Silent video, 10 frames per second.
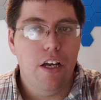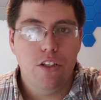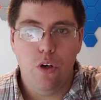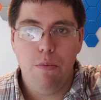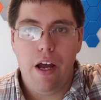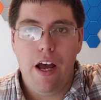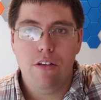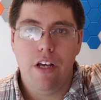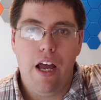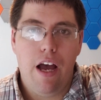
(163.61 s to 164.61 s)
So in my
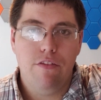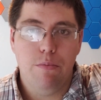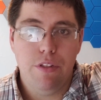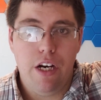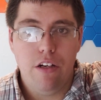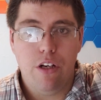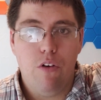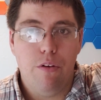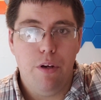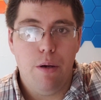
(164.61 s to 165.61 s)
house, I have some stairs that
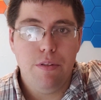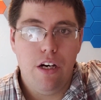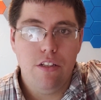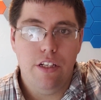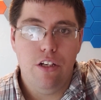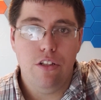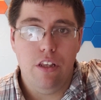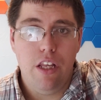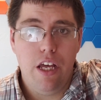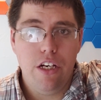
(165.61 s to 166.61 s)
go from the upstairs, and there's a
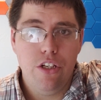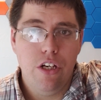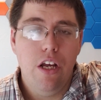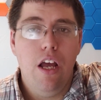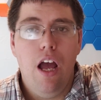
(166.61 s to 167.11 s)
ledge.